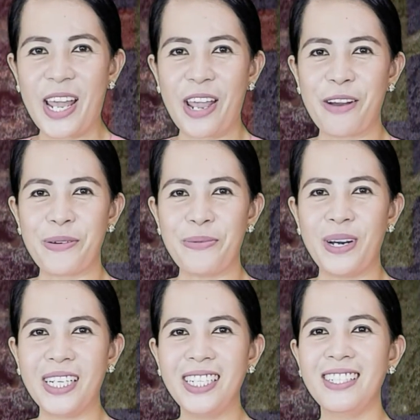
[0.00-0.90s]

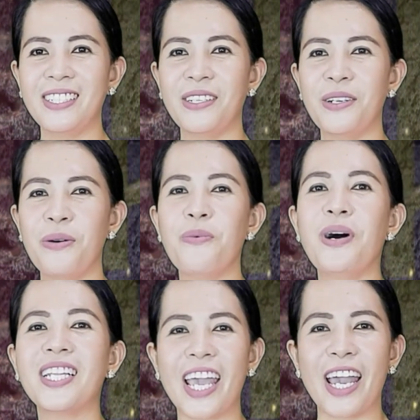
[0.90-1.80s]
everyone.
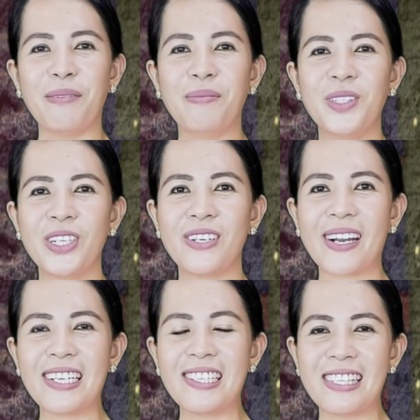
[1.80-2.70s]
Welcome to
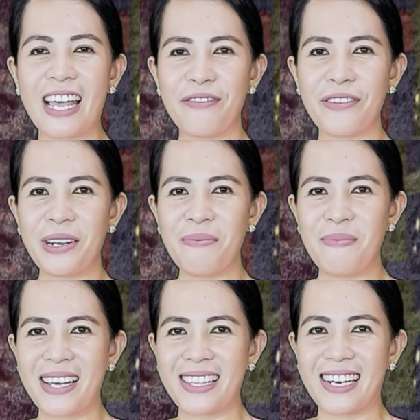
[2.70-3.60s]
Grade 7
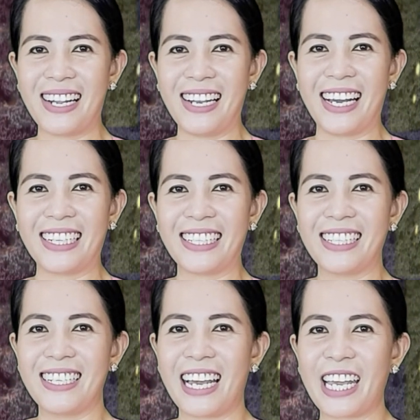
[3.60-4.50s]
Math Aralan.
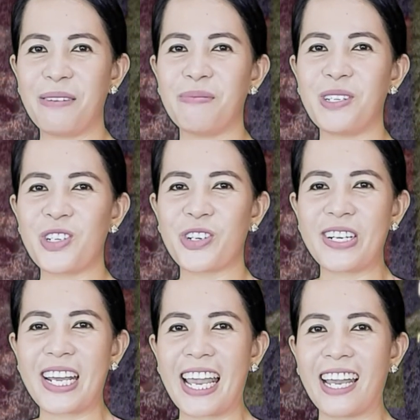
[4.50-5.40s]
I am Teacher
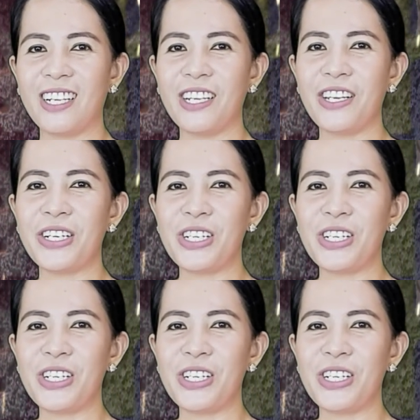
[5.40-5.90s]
Diane, your